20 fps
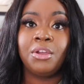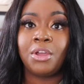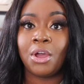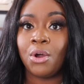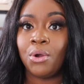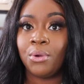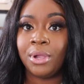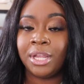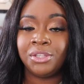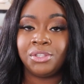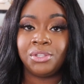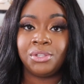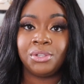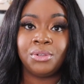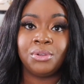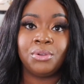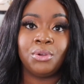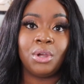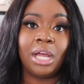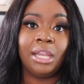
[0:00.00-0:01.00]
go
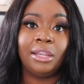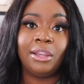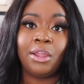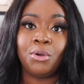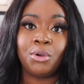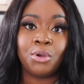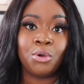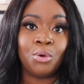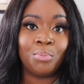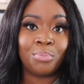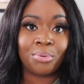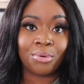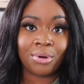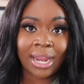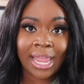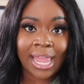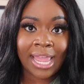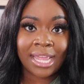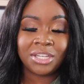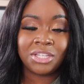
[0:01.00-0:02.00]
into a local
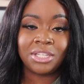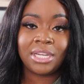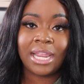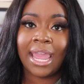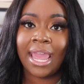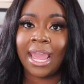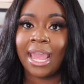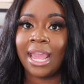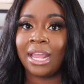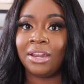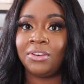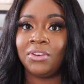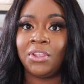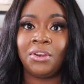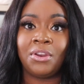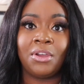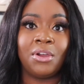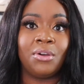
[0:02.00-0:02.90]
branch and,